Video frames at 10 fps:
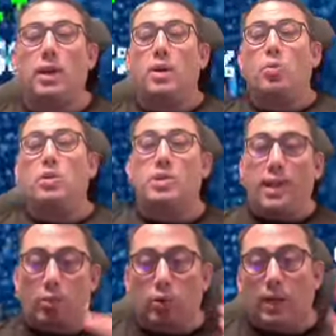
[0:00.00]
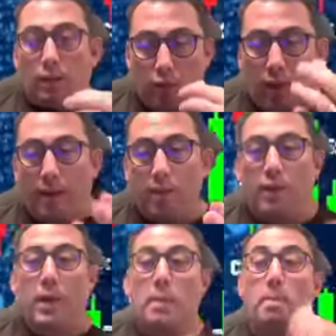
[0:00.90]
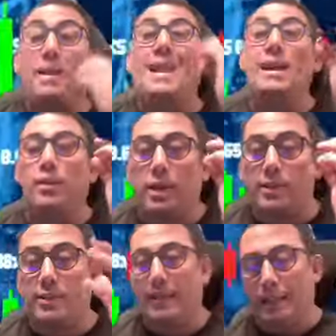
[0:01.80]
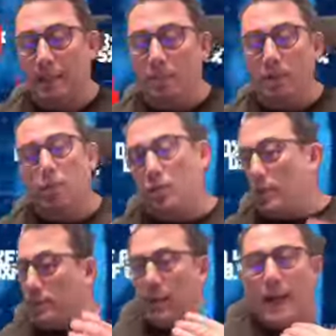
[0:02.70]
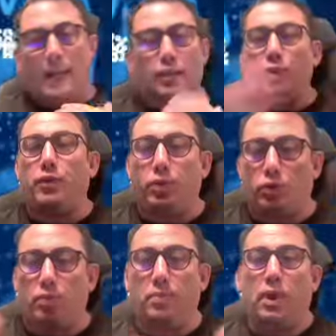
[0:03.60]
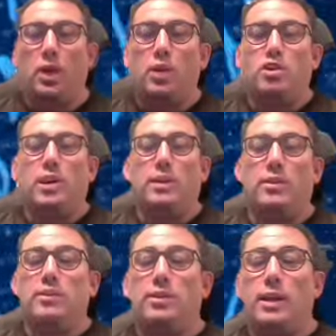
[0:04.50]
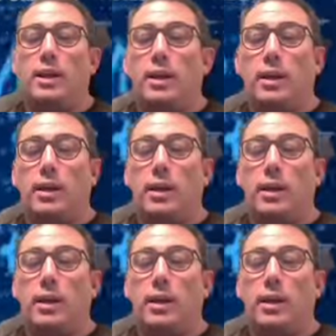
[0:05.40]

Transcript: which they would like to have millionaire suddenly because they see a lot of YouTube channels uh,